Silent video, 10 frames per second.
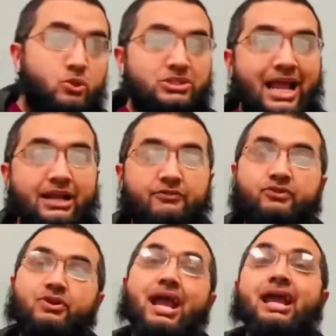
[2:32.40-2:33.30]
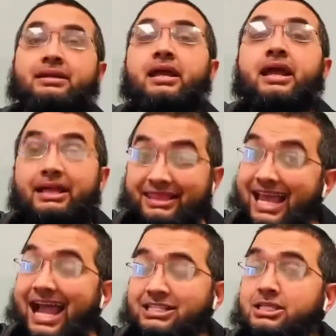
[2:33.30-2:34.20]
sides of your head.
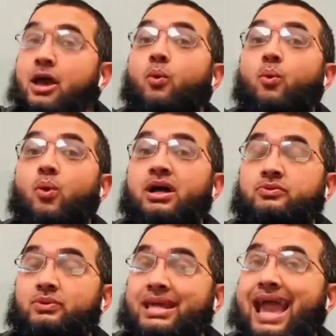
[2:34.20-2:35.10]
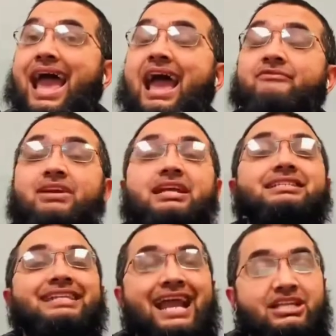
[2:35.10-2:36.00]
That's what we have in
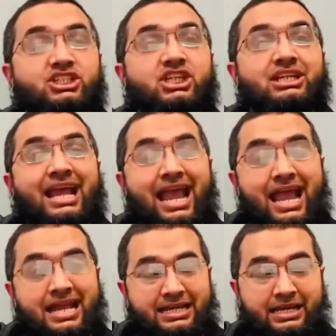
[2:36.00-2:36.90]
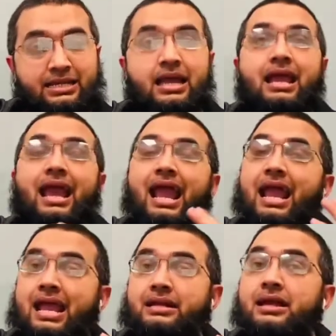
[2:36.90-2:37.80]
tension headache.
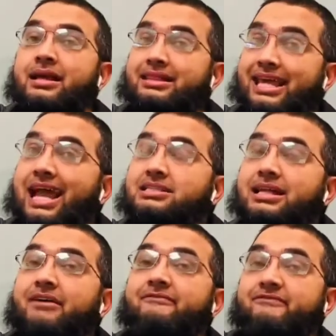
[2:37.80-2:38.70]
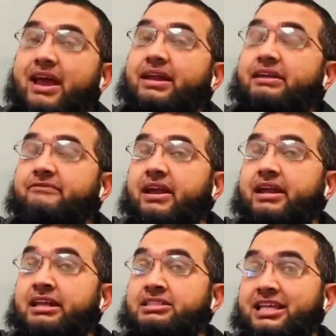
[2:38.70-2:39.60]
And that's a very,
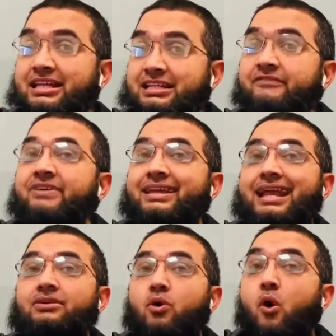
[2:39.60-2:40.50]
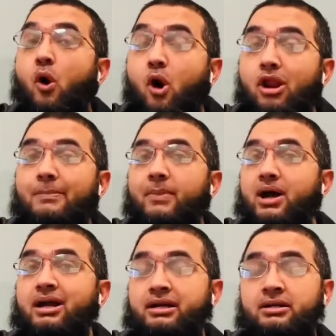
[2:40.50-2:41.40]
very significant
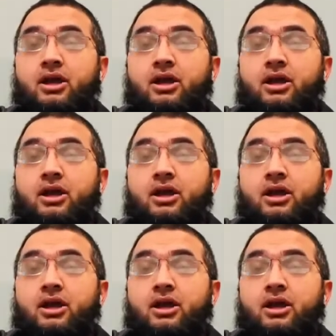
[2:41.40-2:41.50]
hallmark